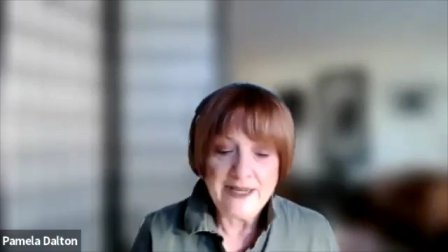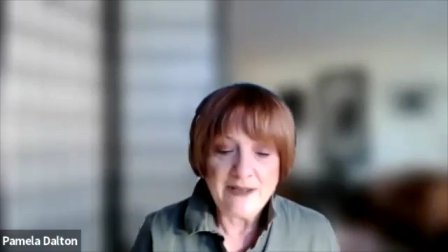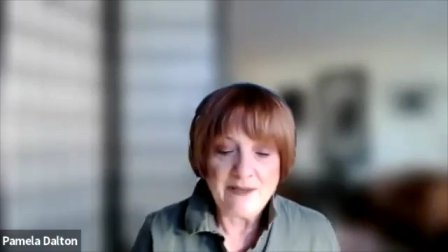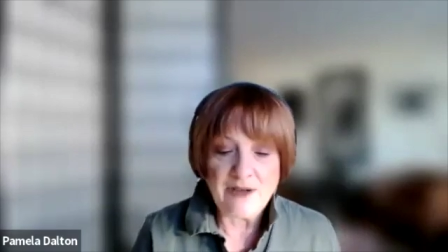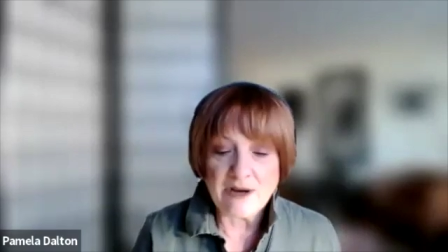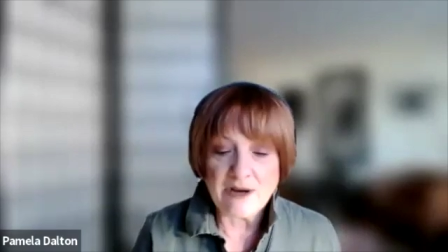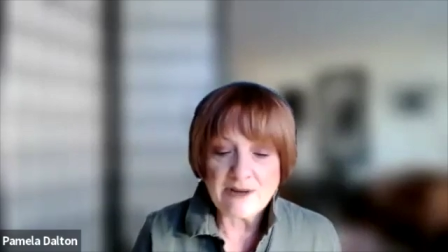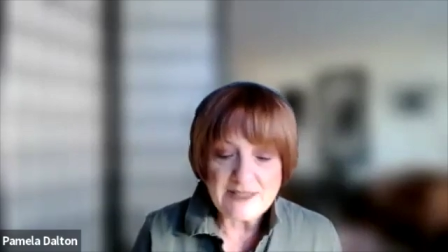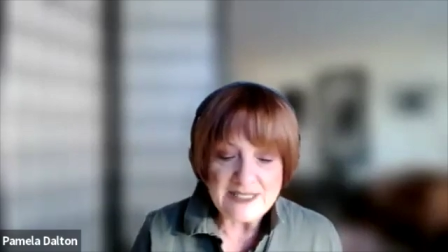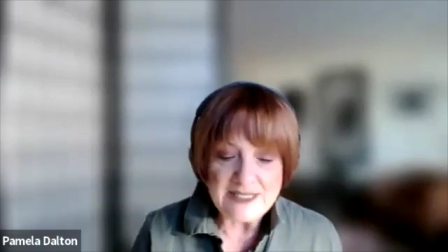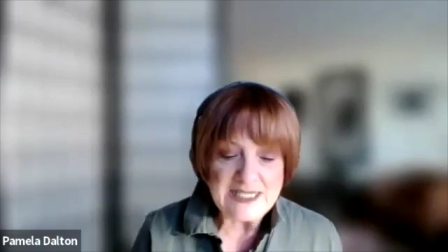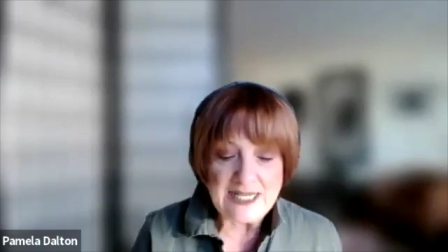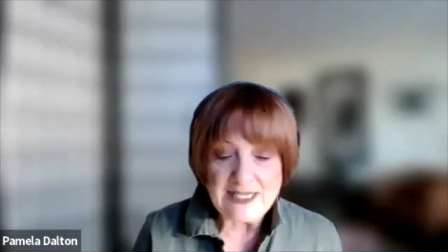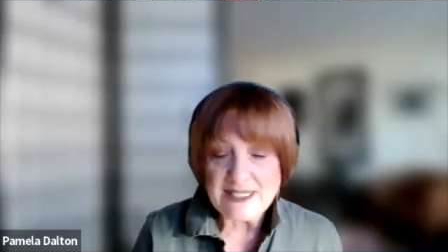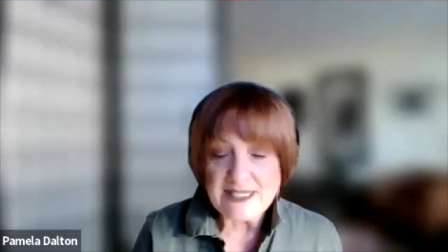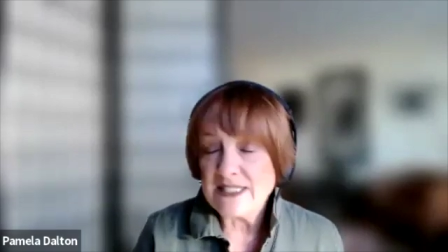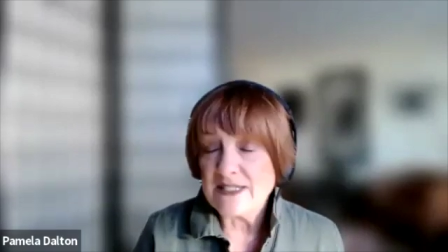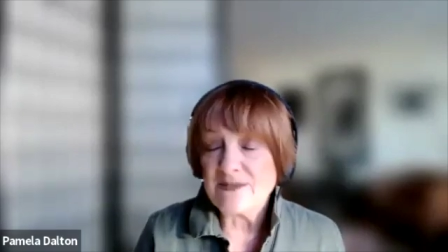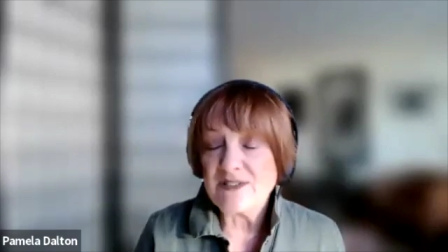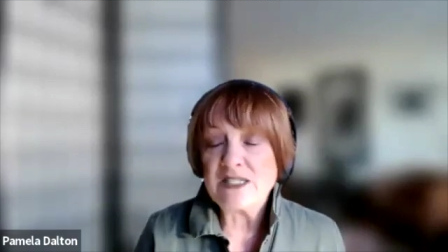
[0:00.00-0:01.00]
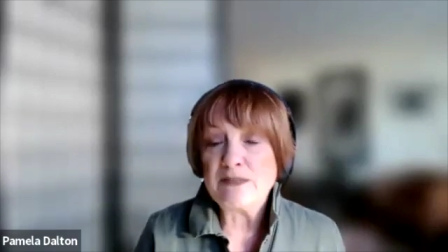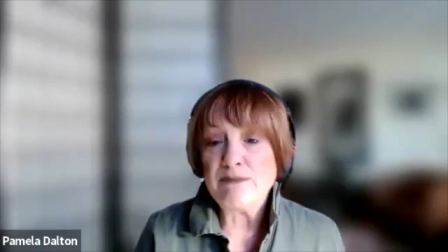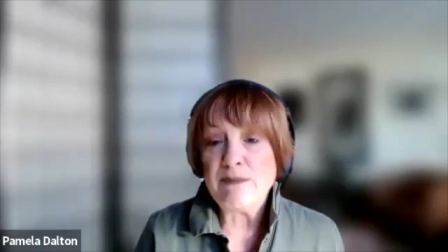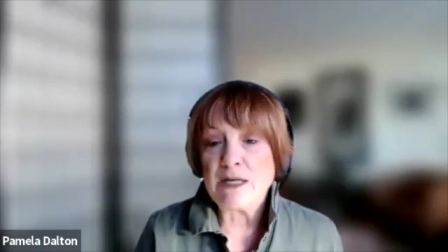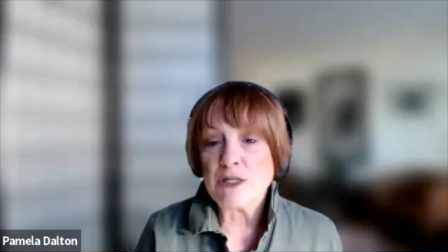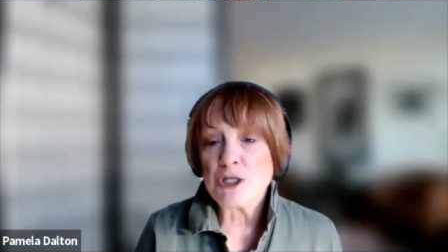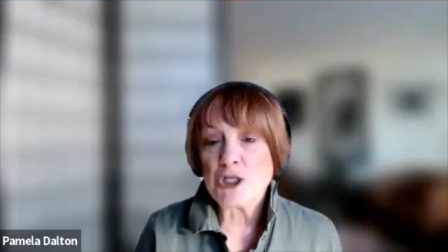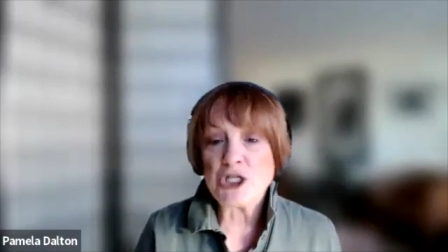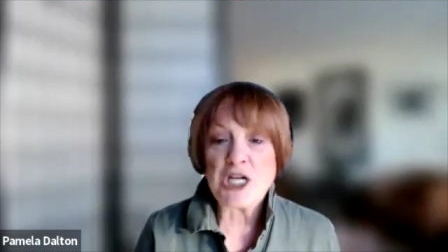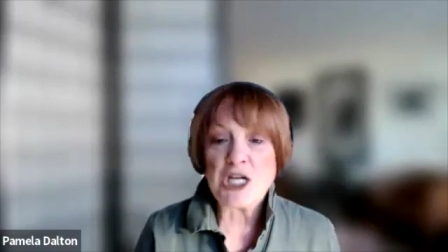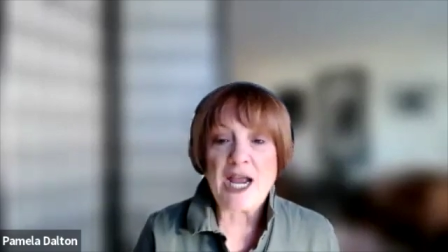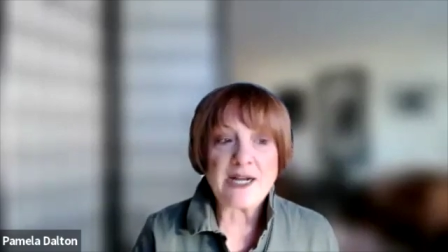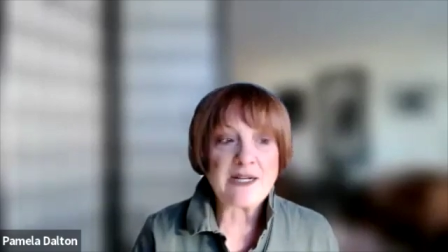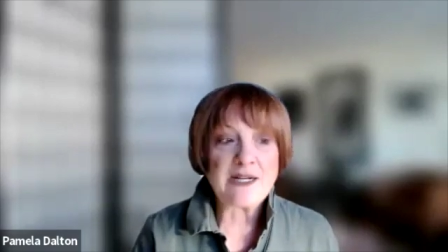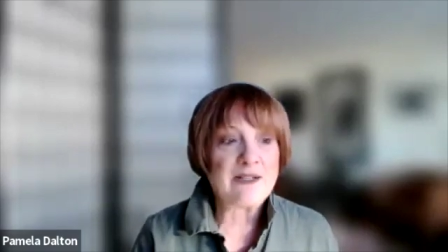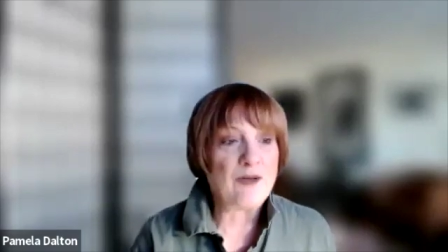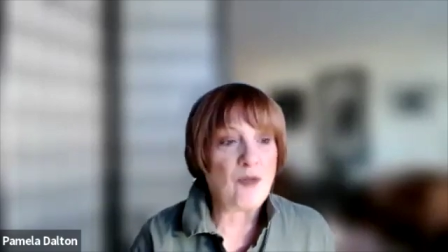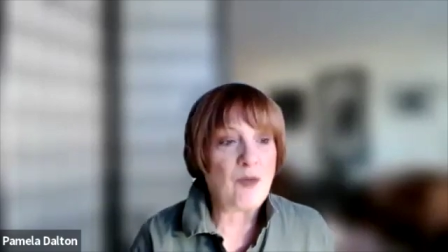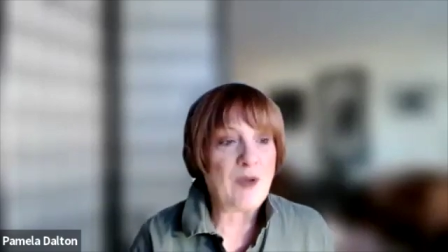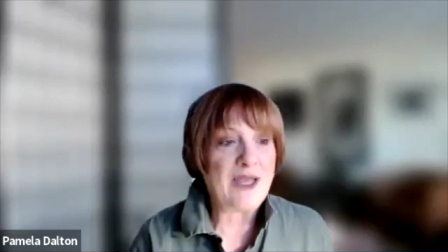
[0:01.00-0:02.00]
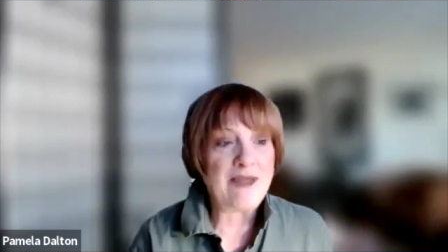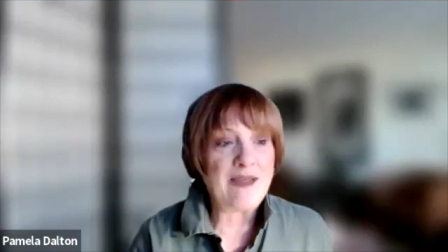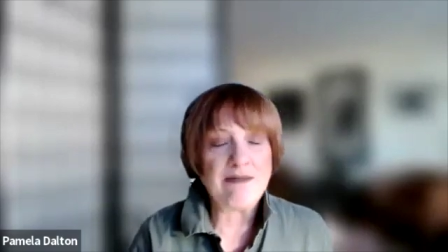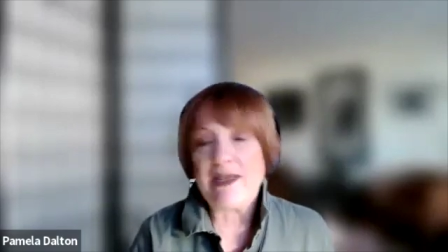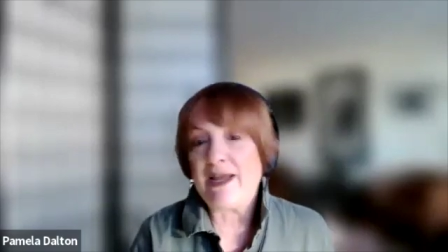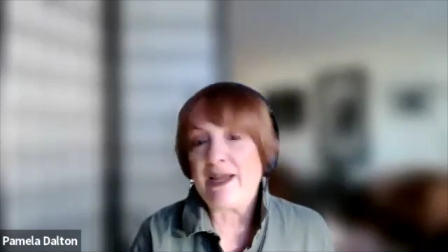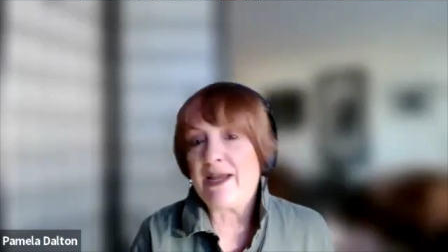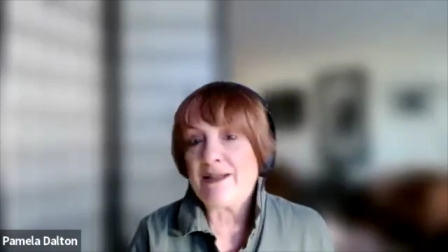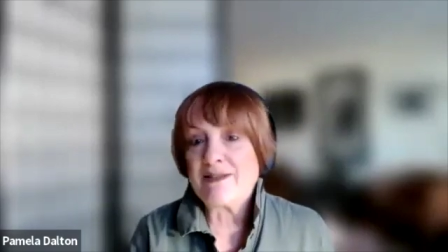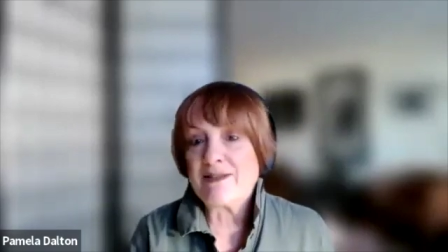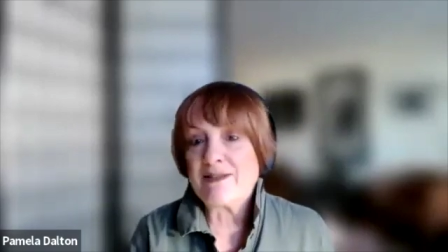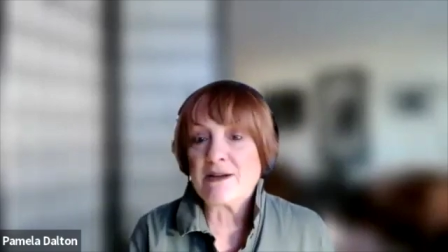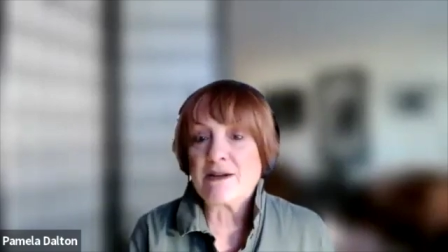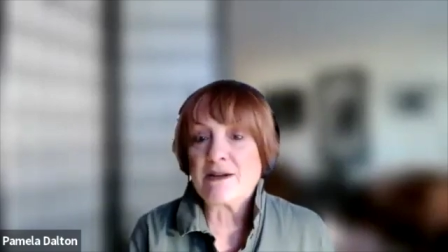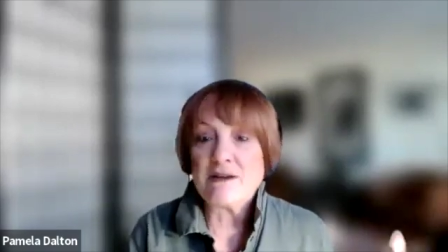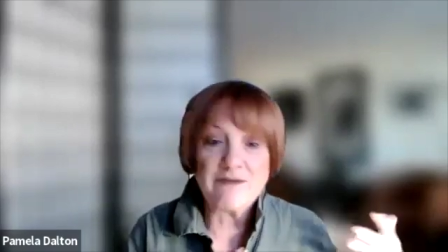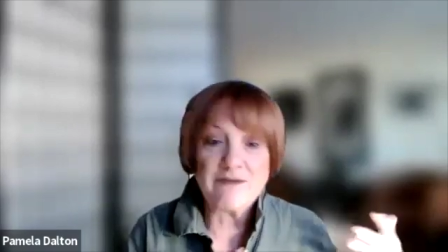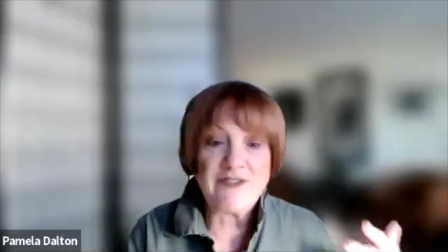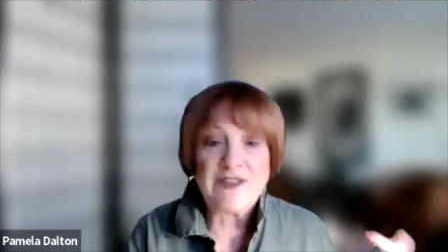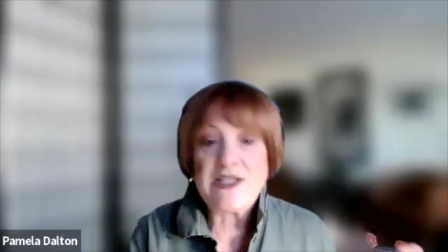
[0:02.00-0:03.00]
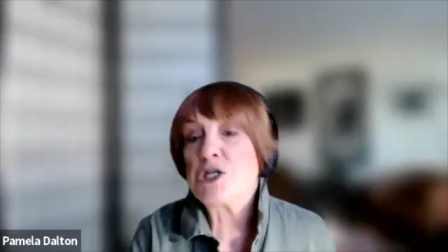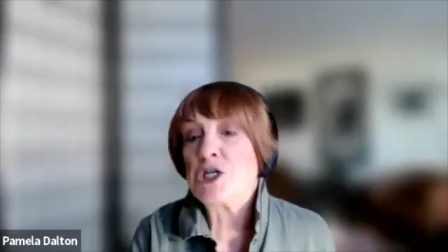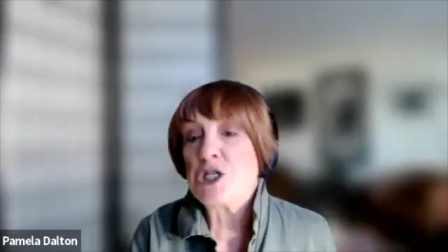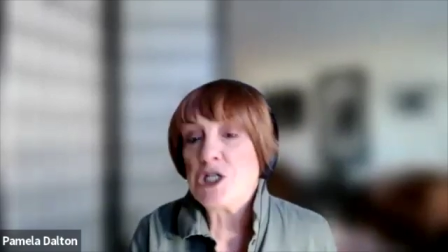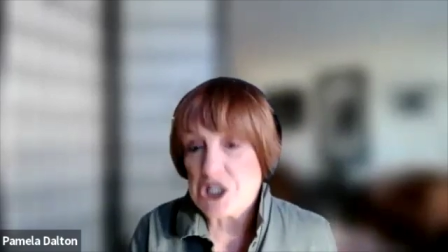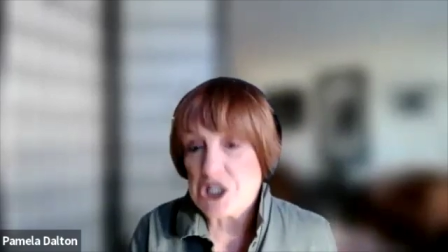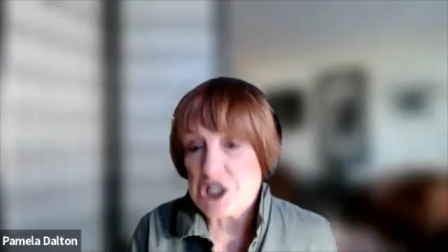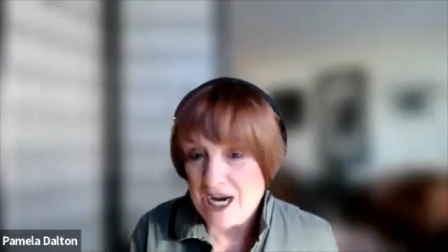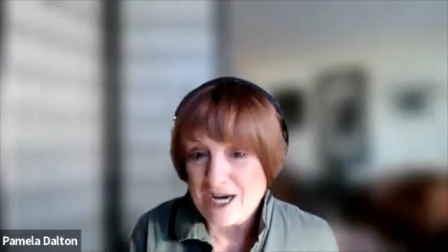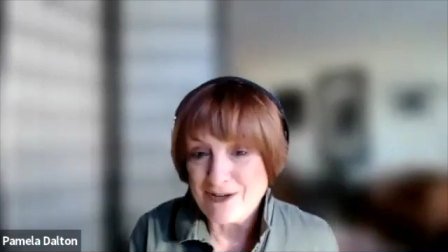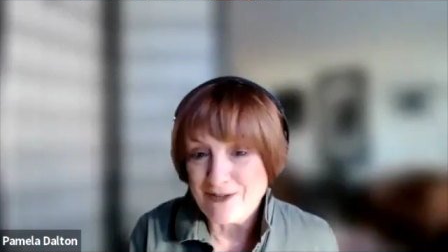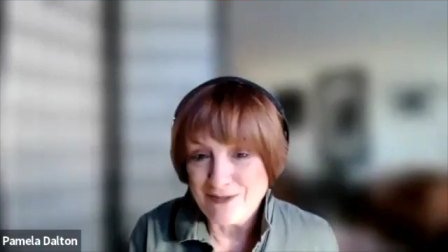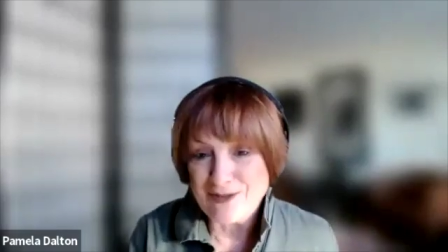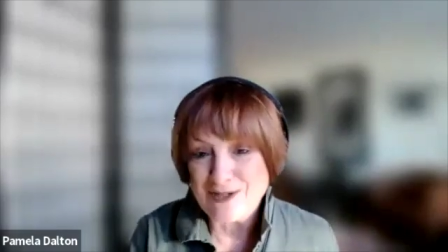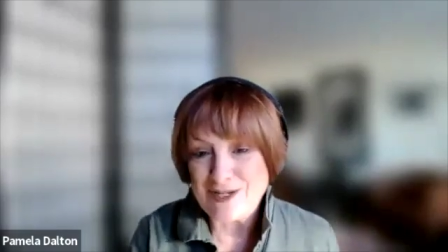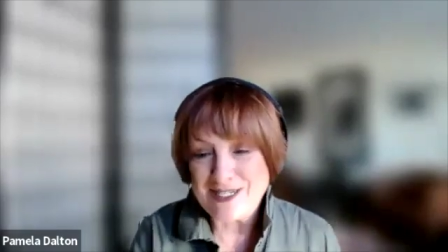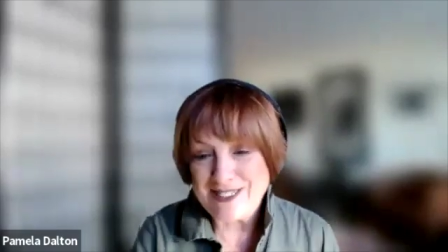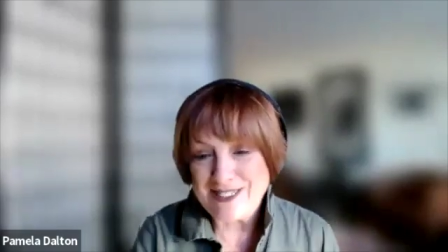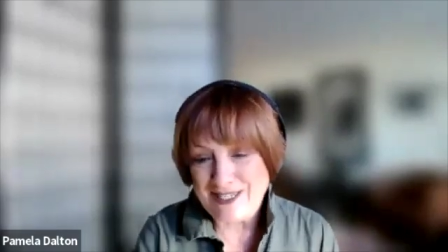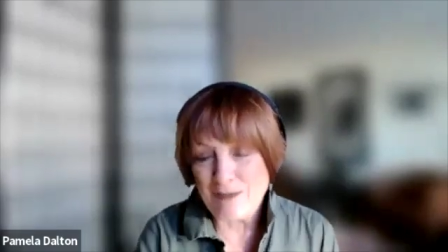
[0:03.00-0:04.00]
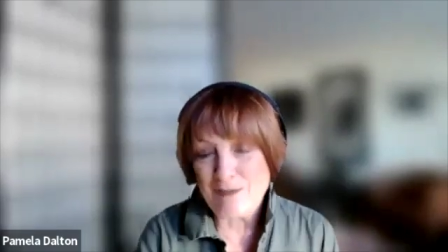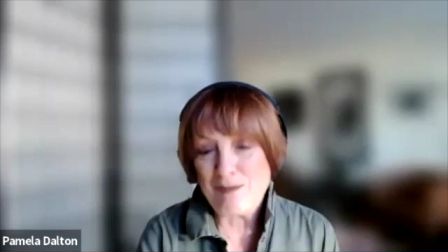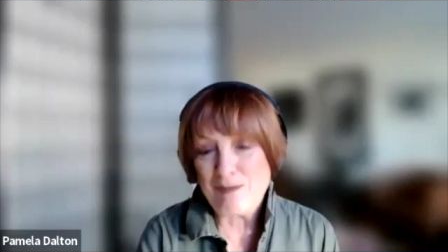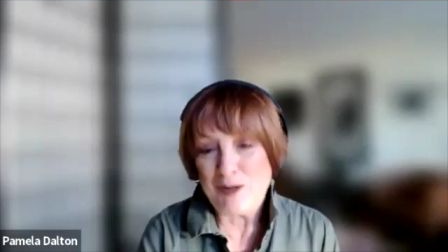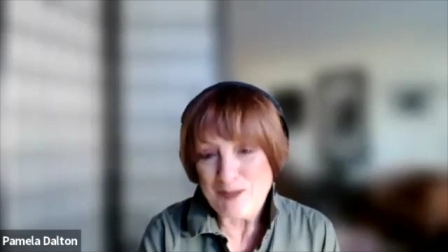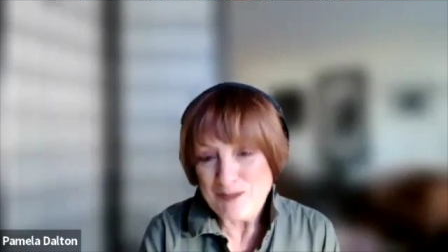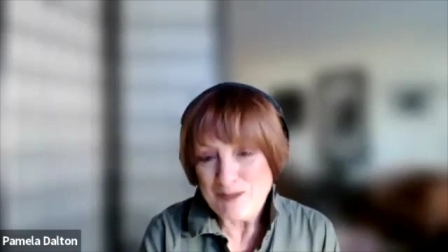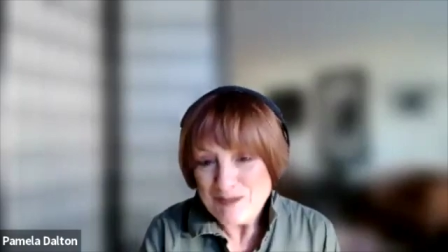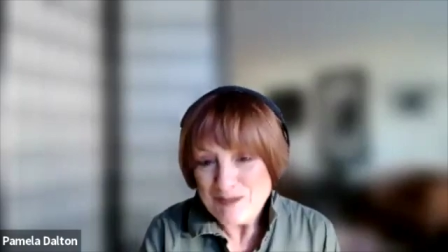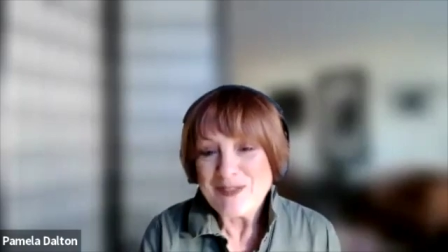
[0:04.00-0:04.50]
their sense of smell checked the way they get their vision checked, for example.